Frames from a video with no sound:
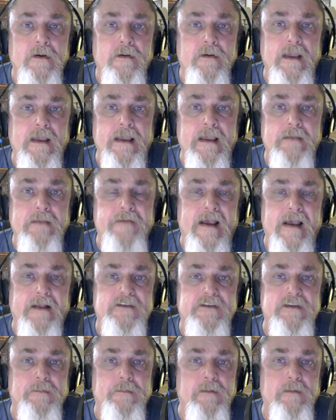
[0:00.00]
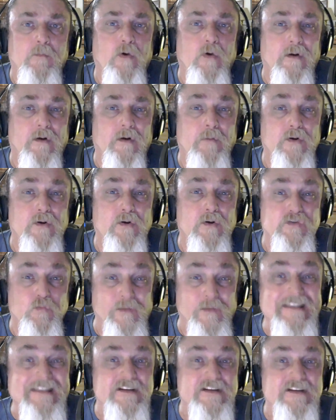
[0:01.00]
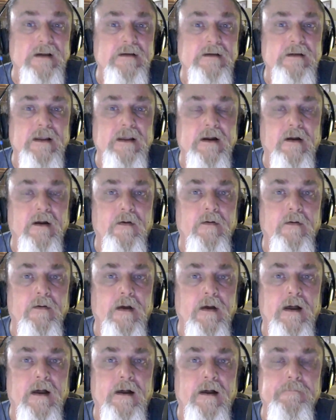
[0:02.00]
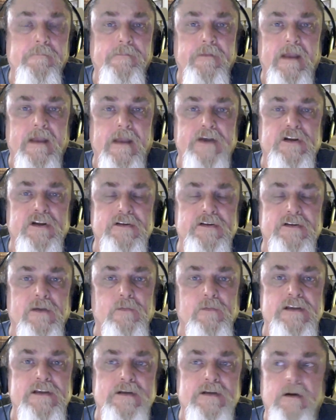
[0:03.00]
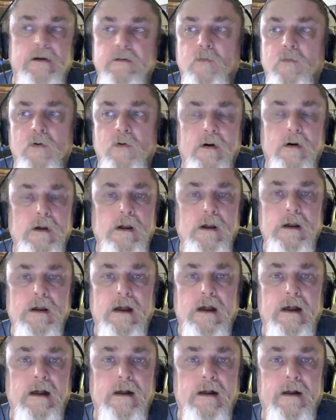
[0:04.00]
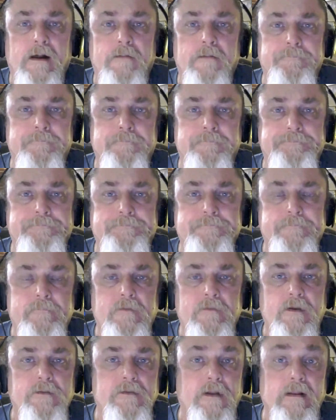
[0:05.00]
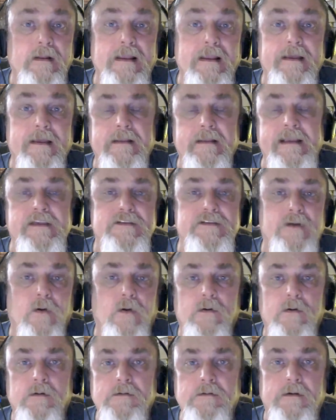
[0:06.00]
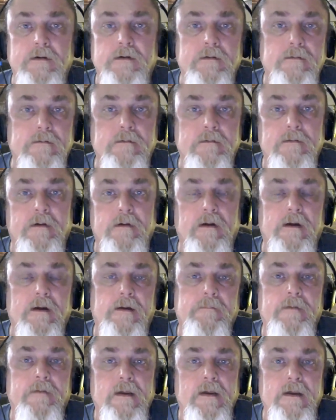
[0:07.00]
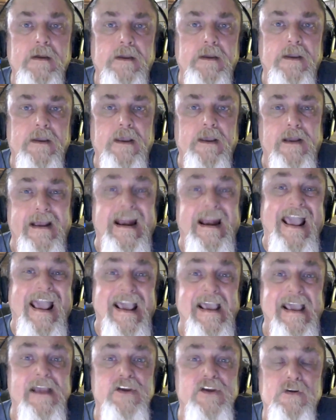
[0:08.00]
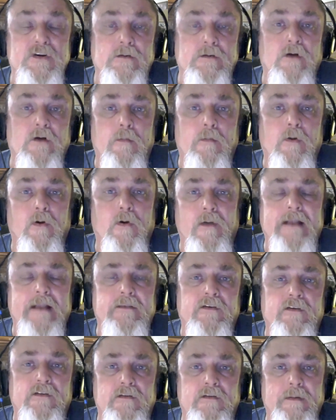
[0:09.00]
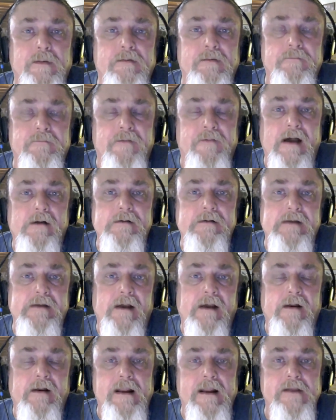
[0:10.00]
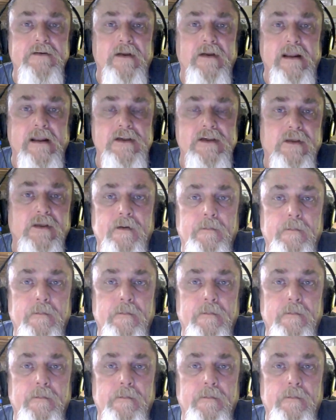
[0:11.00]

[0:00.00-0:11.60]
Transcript: in fact, some of the more most recent, you know, um, I shouldn't say recent or more uh, the least old you um, in, in, age Homo erectus has been found down in Indonesia there.